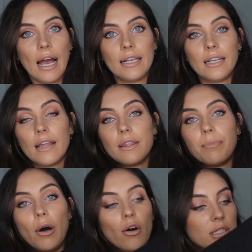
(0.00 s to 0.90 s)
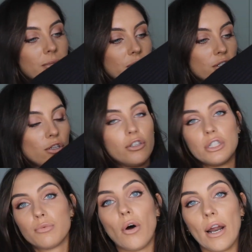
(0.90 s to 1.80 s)
and at the bottom of the skirt
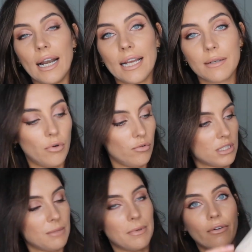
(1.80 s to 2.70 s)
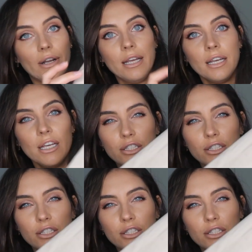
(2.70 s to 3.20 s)
is what I like most about it.